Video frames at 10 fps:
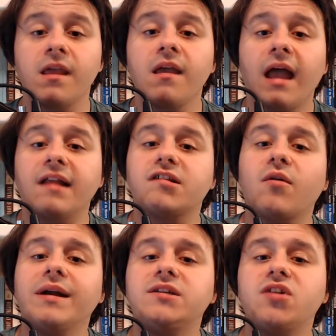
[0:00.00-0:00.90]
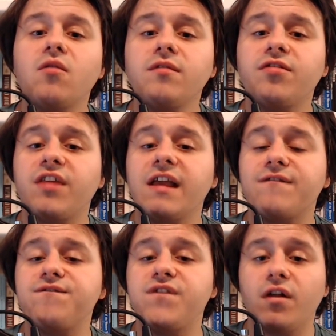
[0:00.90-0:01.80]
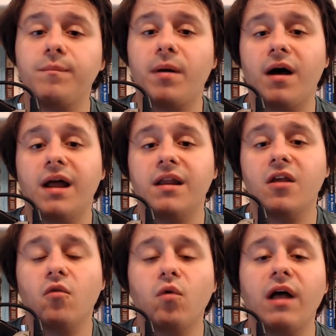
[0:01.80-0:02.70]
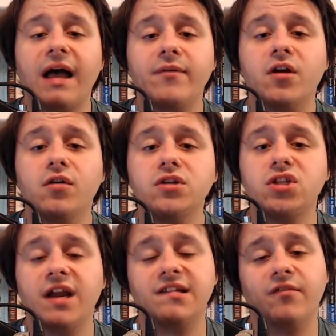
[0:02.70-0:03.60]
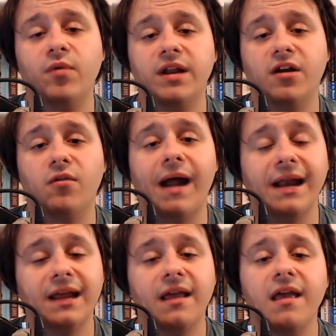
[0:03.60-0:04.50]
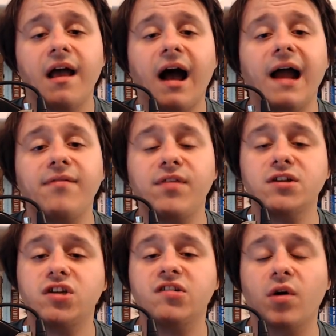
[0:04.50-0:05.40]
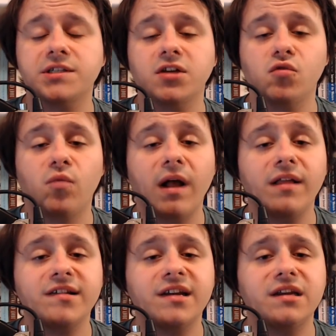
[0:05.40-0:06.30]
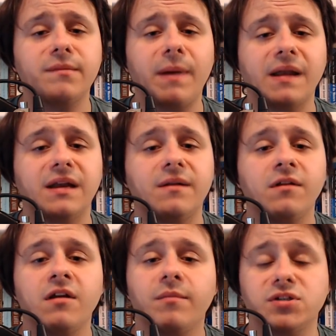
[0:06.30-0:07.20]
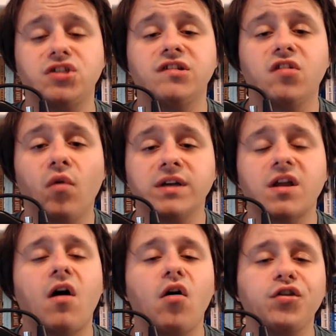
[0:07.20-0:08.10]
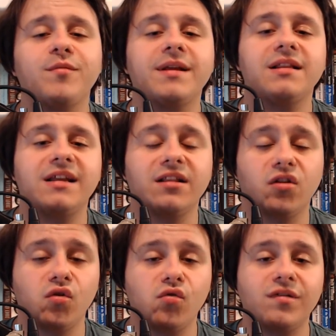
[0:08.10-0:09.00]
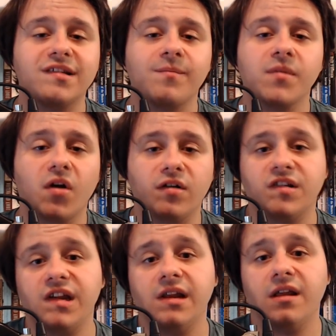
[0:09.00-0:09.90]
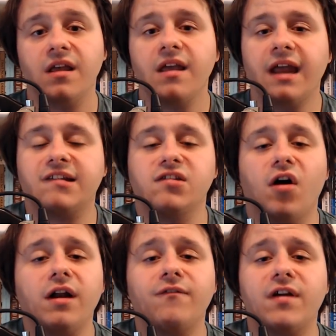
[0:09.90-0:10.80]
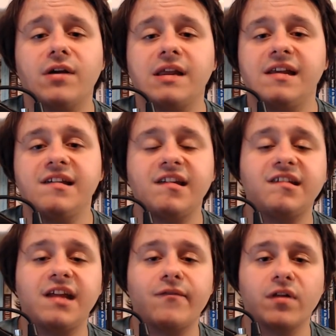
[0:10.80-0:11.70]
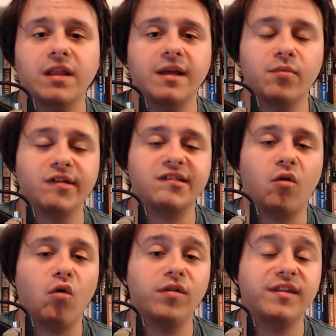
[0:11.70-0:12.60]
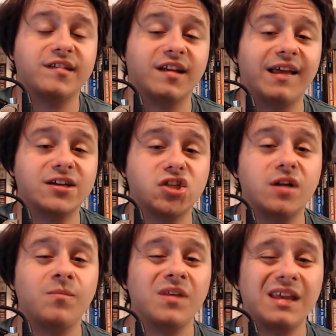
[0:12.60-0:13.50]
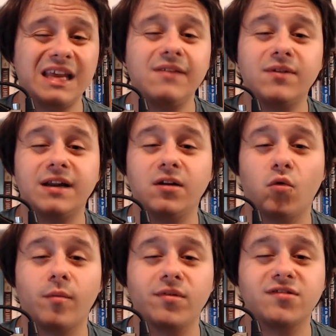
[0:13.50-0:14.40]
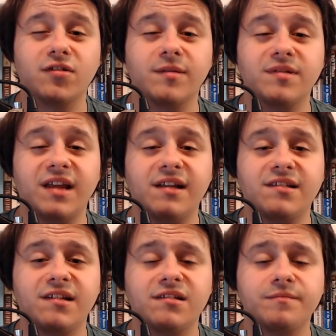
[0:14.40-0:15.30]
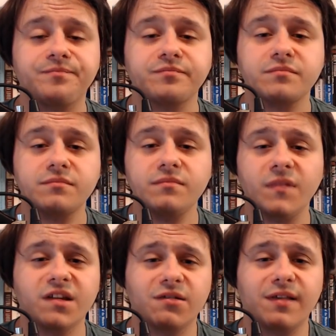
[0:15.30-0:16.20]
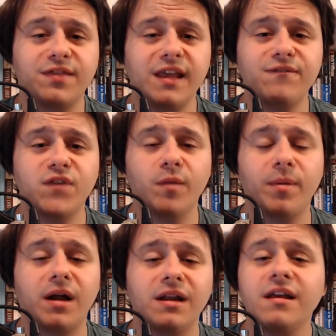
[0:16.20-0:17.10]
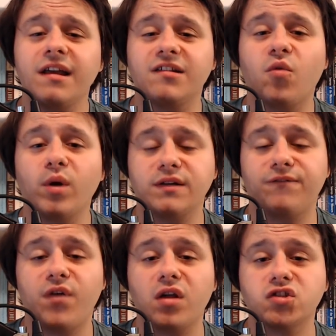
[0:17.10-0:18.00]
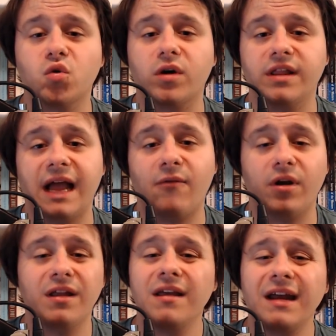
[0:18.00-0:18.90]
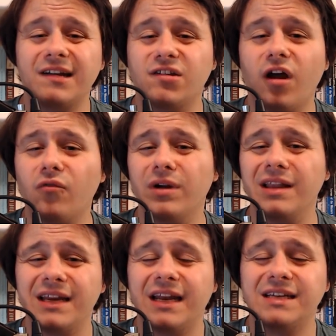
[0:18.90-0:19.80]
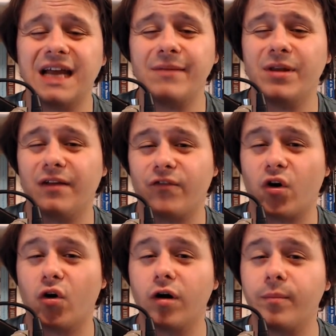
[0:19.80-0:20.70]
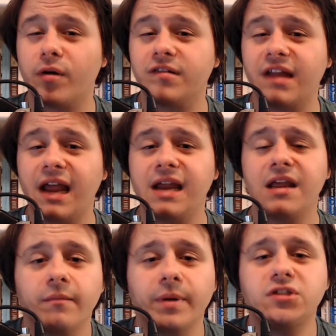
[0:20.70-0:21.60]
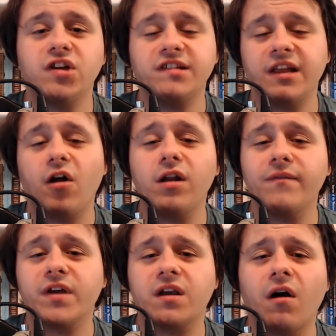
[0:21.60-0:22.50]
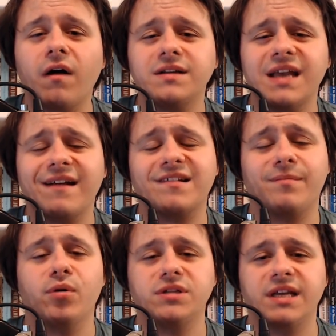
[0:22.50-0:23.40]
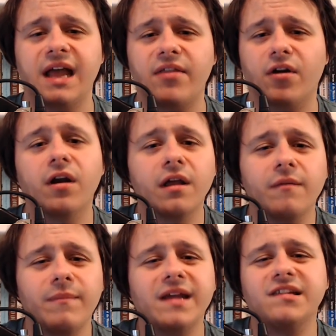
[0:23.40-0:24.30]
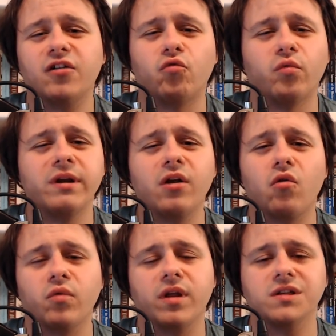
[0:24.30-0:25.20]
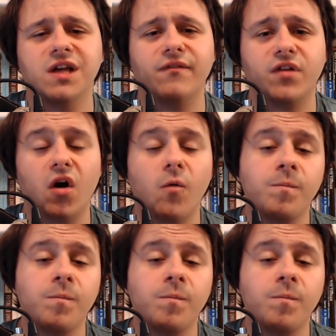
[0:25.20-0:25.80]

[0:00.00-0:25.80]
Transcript: And so I don't think Philpott will have a good chance of winning her riding. I think she's going to do well as an independent, but she's going to ultimately lose her seat. It's not a very easy seat for the Liberals to hold in this election, even in normal circumstances. So I think Philpott is going to fall short in that one. It's not really an indictment of her per se, but just that all of the context put together makes it a real tough go.